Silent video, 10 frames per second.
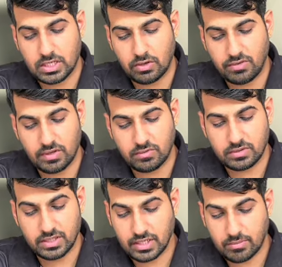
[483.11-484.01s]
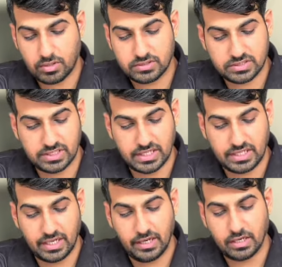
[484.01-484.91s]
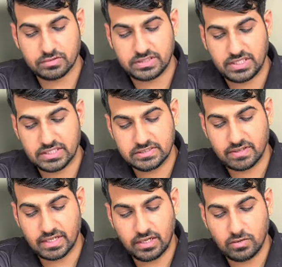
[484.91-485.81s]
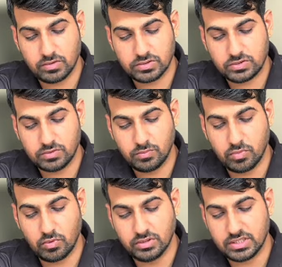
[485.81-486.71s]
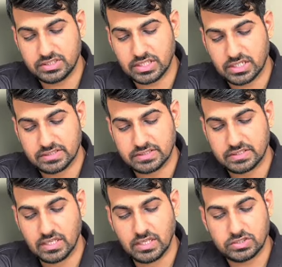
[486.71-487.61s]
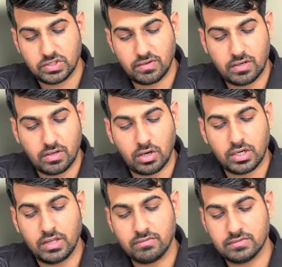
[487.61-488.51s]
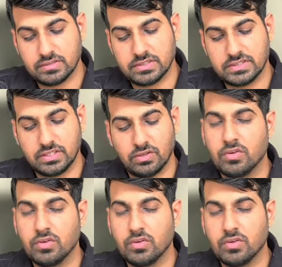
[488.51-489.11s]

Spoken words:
Now we have to think about C and D. Now C is very close to both the charges, so it will not give the 0.